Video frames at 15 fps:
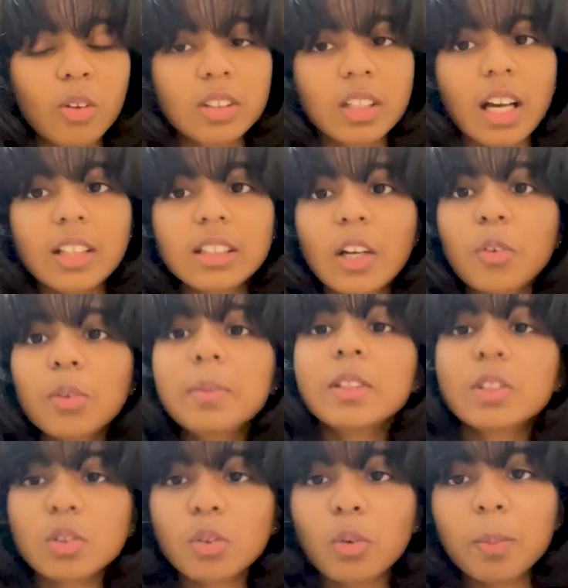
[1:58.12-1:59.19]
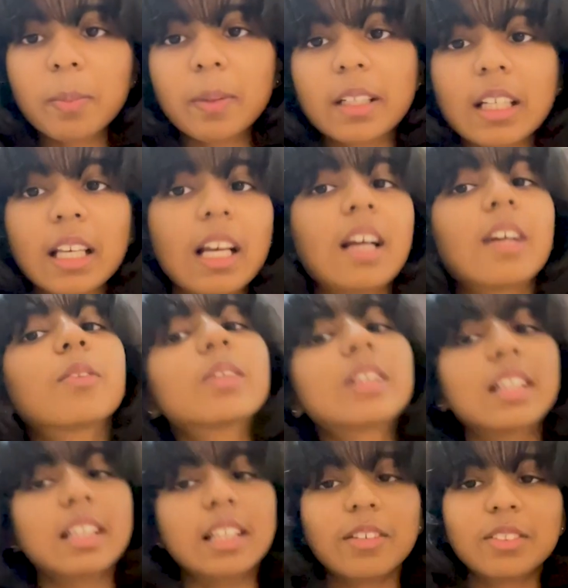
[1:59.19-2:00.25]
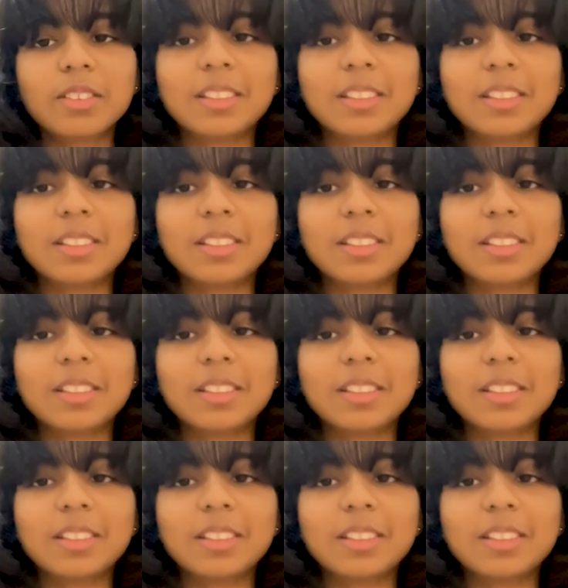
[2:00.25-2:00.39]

That would be so pretty. I would love